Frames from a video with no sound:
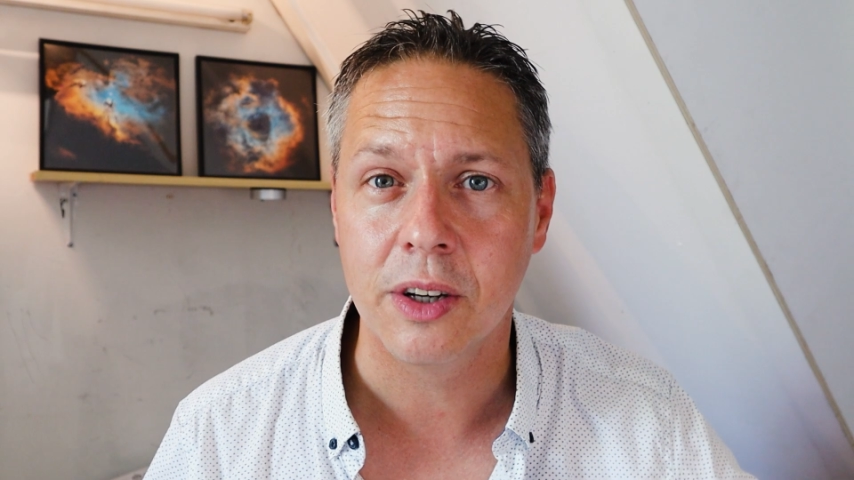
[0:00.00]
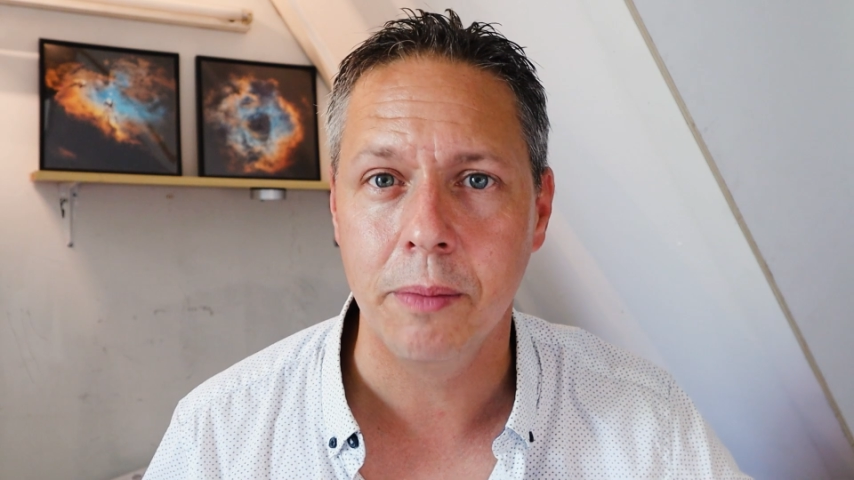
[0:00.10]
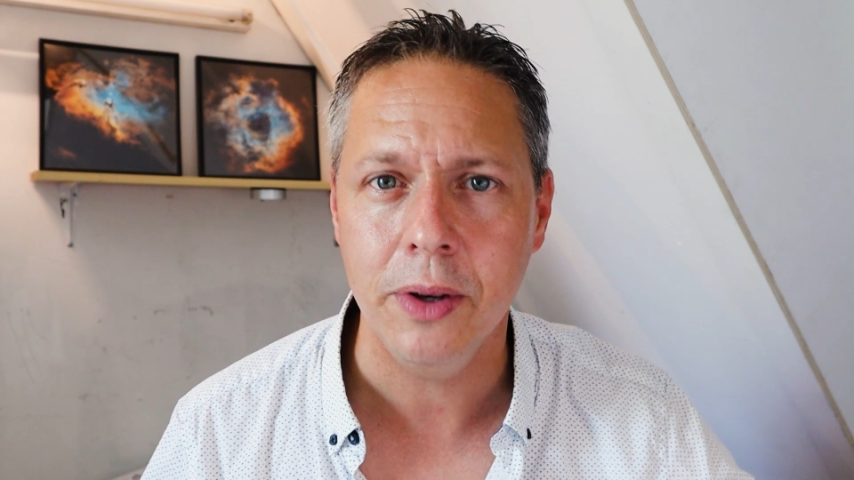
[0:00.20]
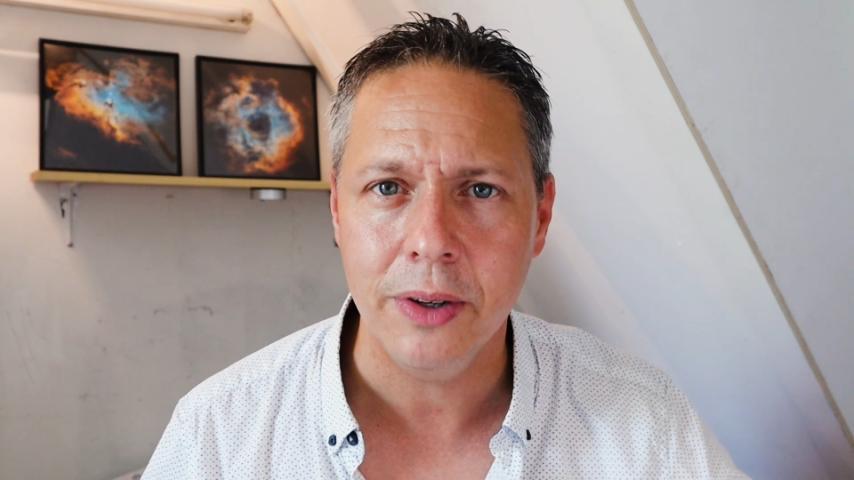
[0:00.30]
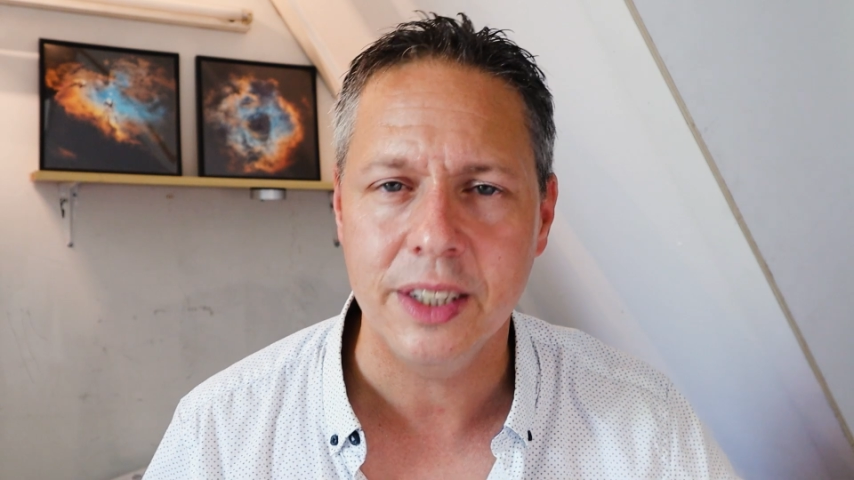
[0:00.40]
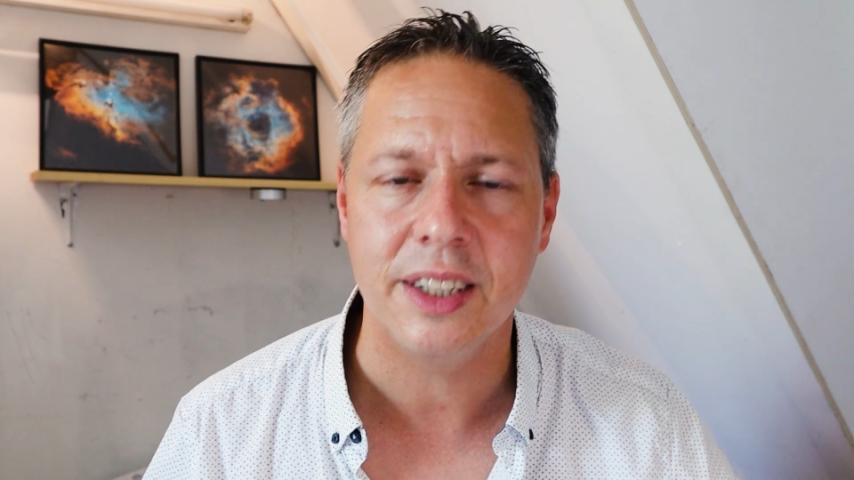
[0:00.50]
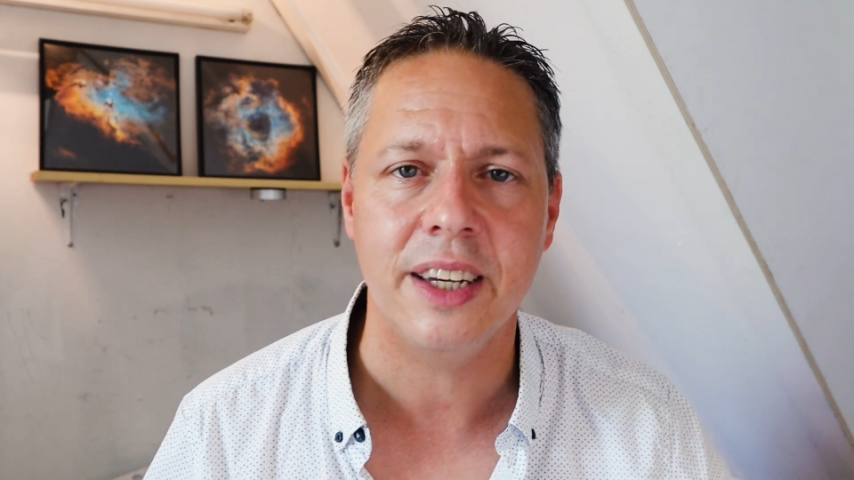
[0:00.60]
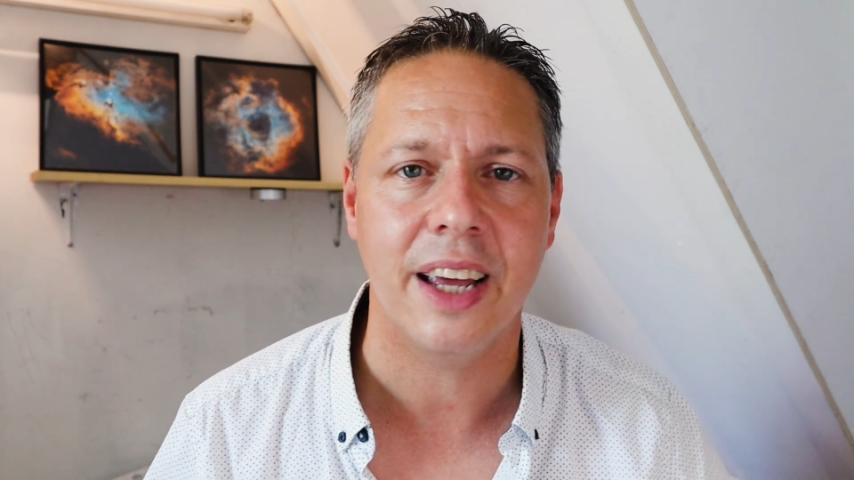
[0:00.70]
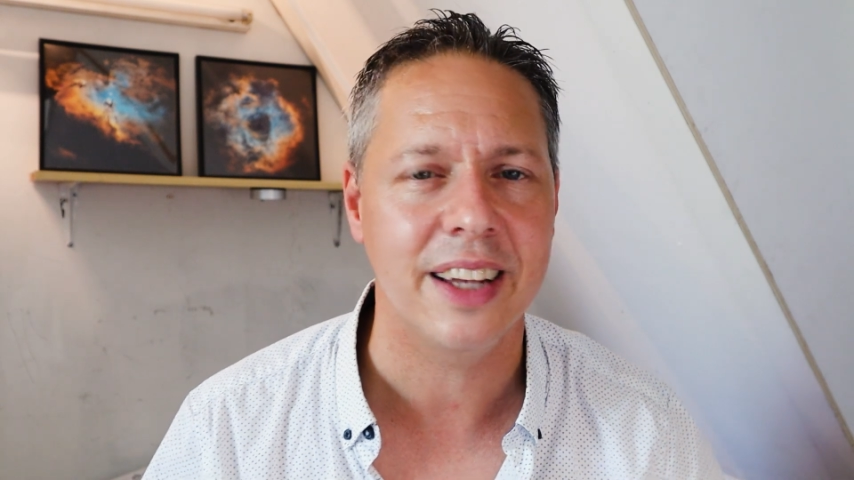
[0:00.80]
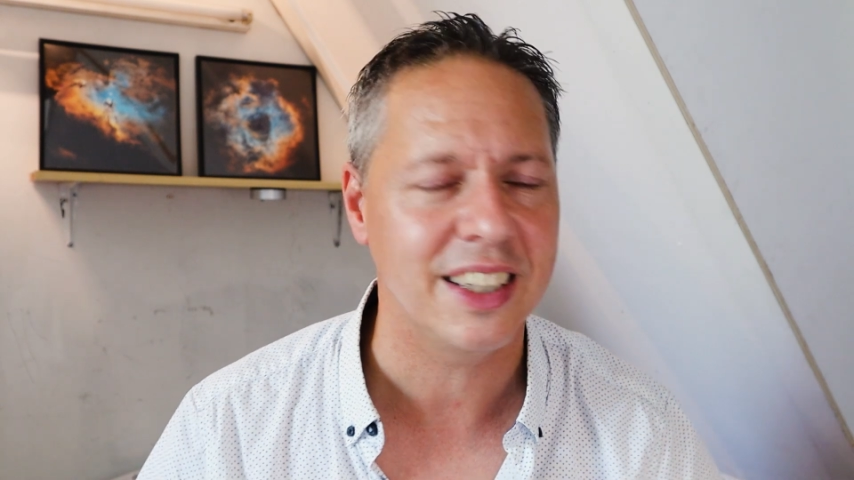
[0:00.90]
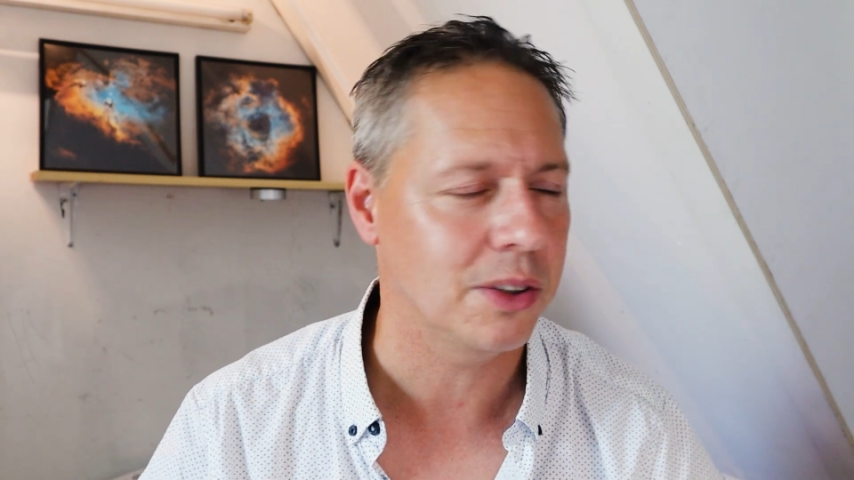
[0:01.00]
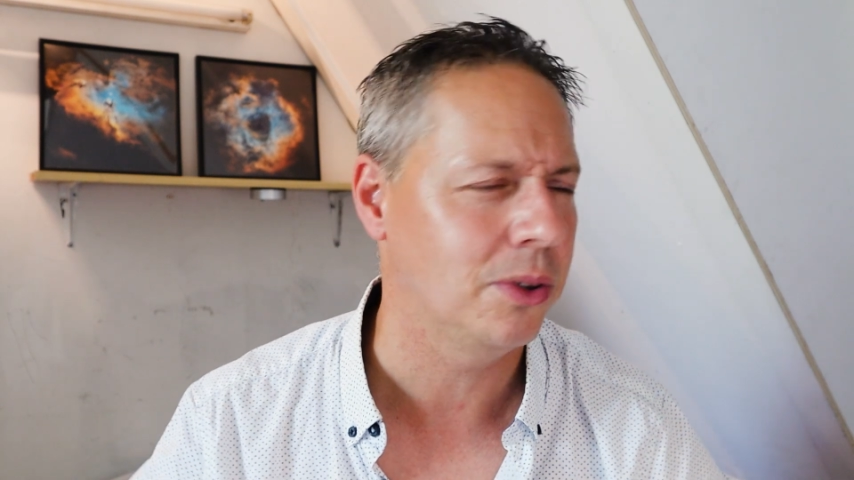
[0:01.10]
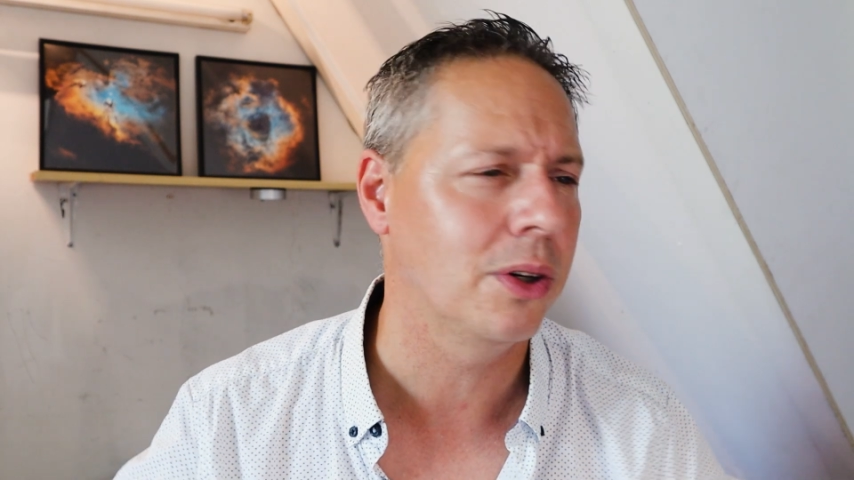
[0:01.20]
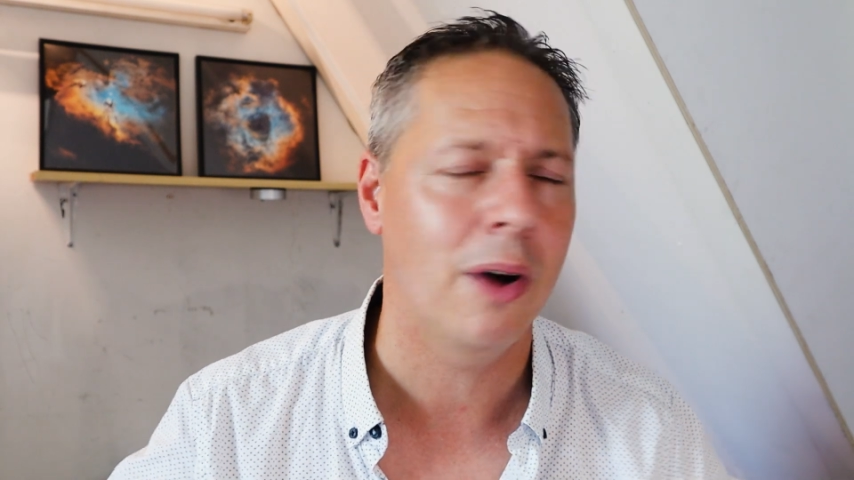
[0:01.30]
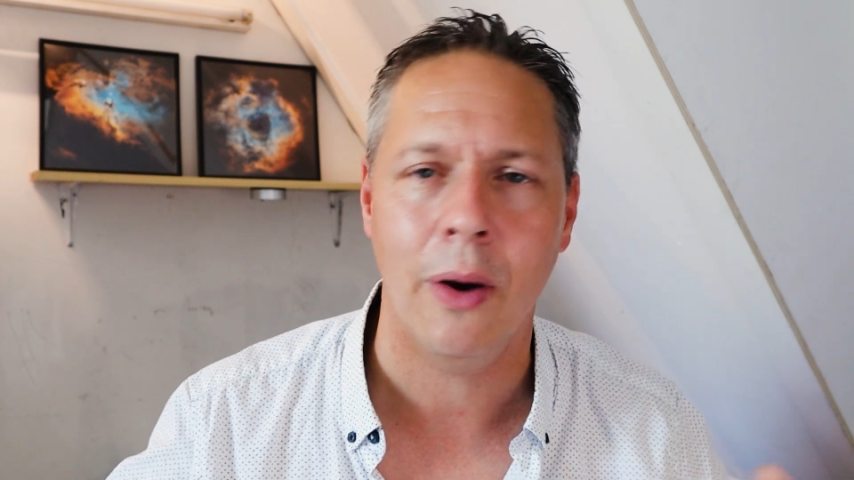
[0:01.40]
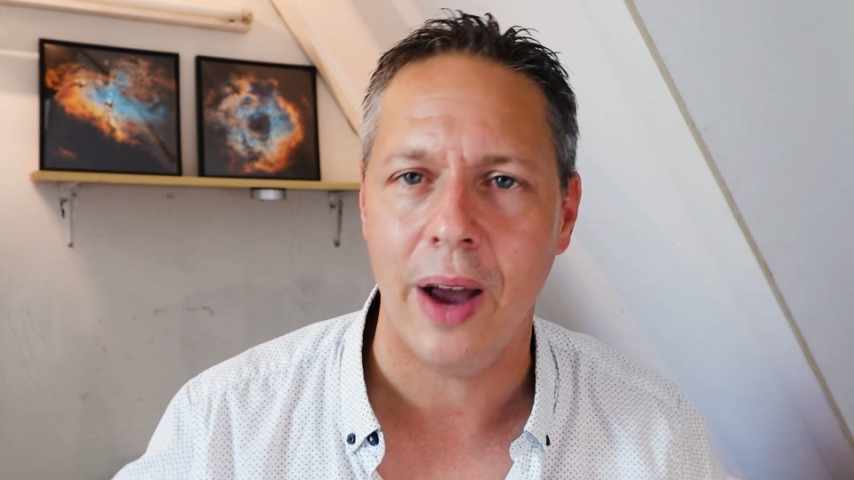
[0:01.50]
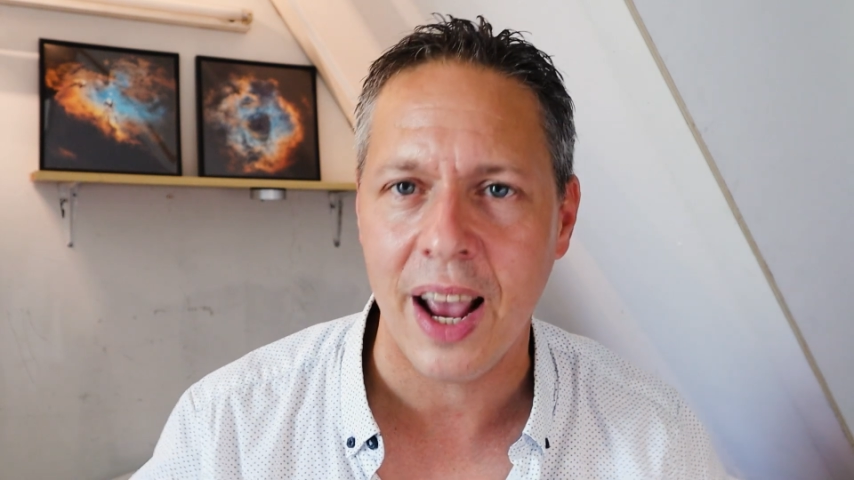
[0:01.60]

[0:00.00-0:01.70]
the community. And that's also how